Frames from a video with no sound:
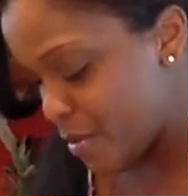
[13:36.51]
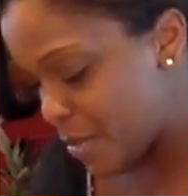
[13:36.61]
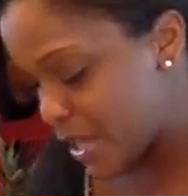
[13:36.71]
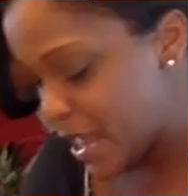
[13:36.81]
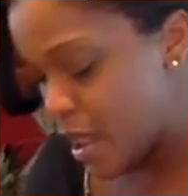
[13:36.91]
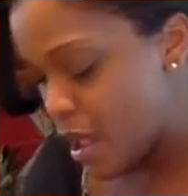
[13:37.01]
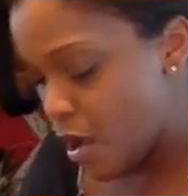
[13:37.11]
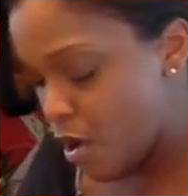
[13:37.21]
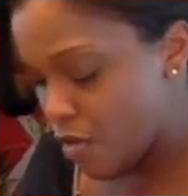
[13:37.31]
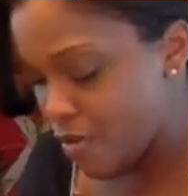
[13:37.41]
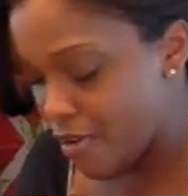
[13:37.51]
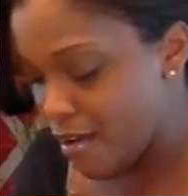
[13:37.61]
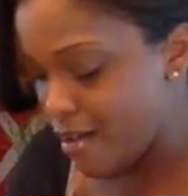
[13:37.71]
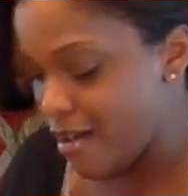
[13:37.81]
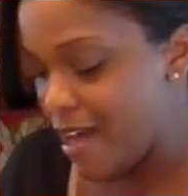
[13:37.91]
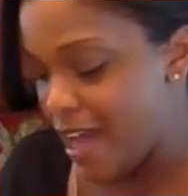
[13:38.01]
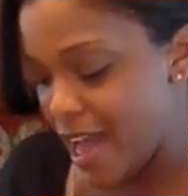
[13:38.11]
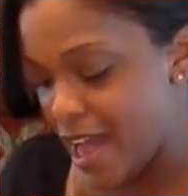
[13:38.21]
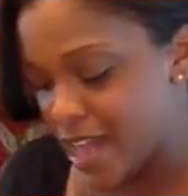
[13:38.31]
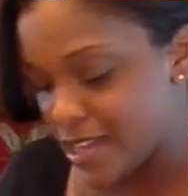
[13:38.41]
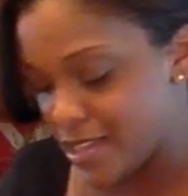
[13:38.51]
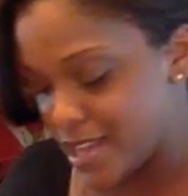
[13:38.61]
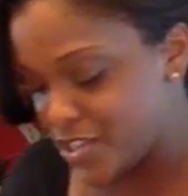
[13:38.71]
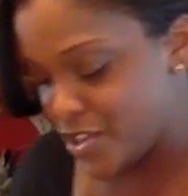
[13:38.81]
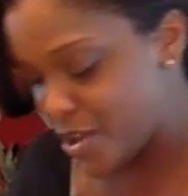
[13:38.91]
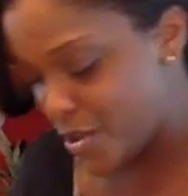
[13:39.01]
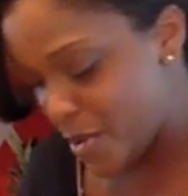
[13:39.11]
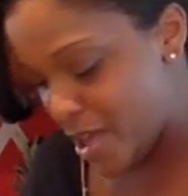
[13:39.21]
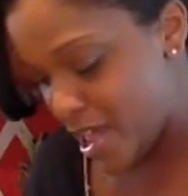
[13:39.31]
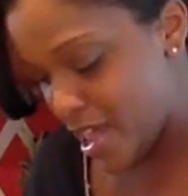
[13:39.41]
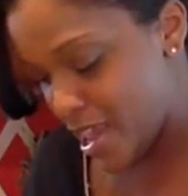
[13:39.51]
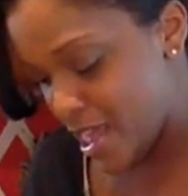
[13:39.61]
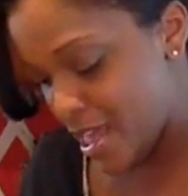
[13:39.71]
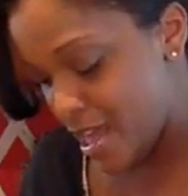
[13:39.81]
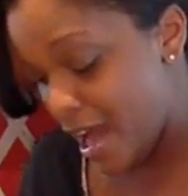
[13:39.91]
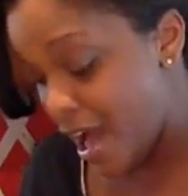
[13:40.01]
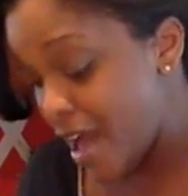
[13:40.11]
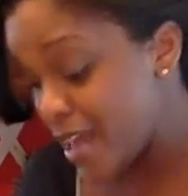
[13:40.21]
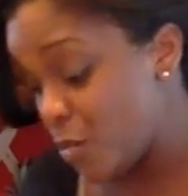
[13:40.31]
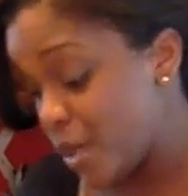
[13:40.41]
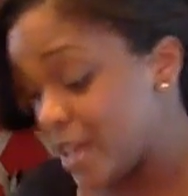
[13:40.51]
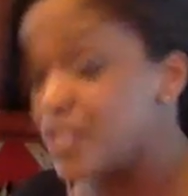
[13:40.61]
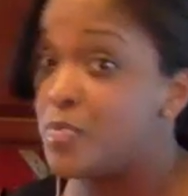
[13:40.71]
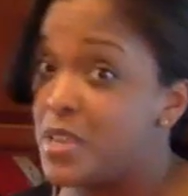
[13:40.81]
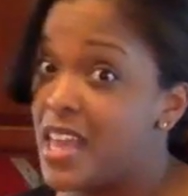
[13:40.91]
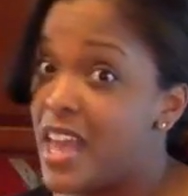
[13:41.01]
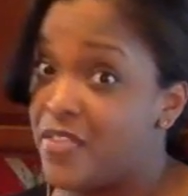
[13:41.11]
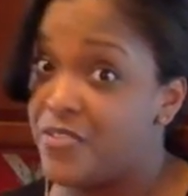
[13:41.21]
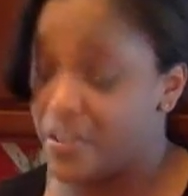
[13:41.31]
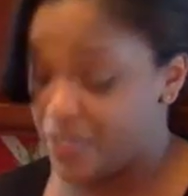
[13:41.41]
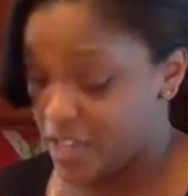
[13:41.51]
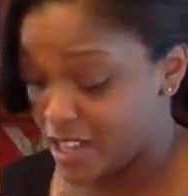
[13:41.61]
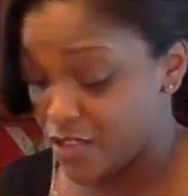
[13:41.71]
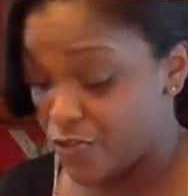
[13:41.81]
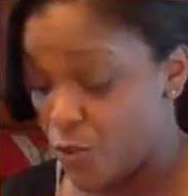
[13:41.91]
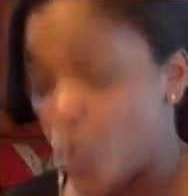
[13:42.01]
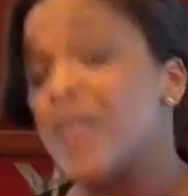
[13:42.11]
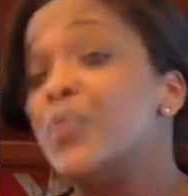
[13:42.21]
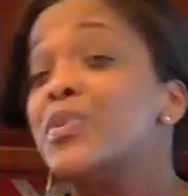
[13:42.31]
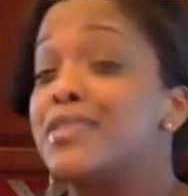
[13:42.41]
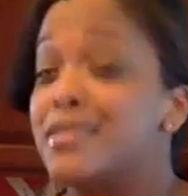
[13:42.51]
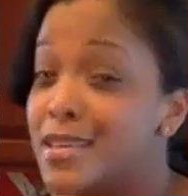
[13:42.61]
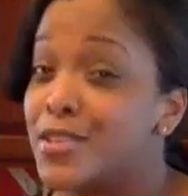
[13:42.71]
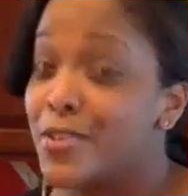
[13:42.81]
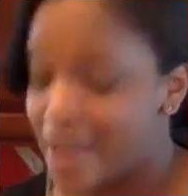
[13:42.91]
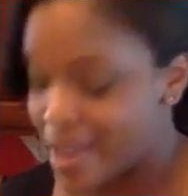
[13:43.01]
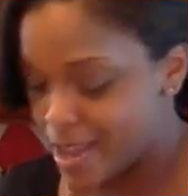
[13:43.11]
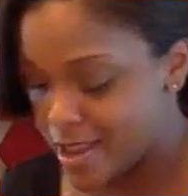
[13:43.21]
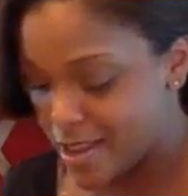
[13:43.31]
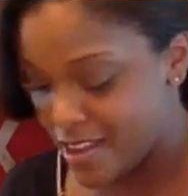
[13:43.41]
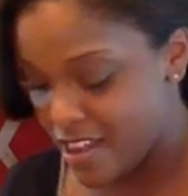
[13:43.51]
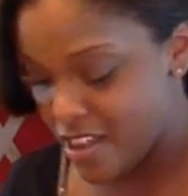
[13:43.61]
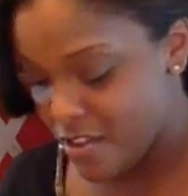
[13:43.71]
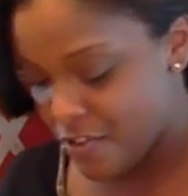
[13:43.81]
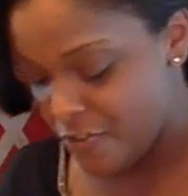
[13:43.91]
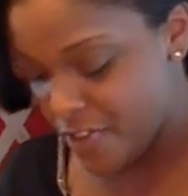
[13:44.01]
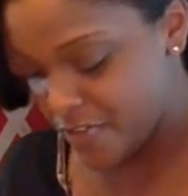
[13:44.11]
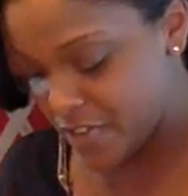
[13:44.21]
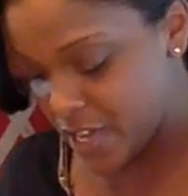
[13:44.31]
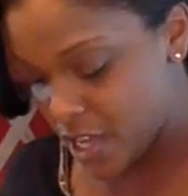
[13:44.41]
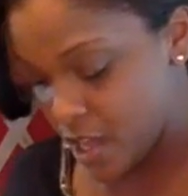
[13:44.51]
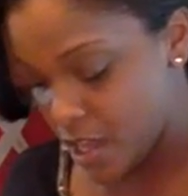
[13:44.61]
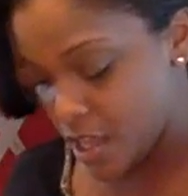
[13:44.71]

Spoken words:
But overall, I said, you know what? I want to be at 50, because if 40 was this grade, 50,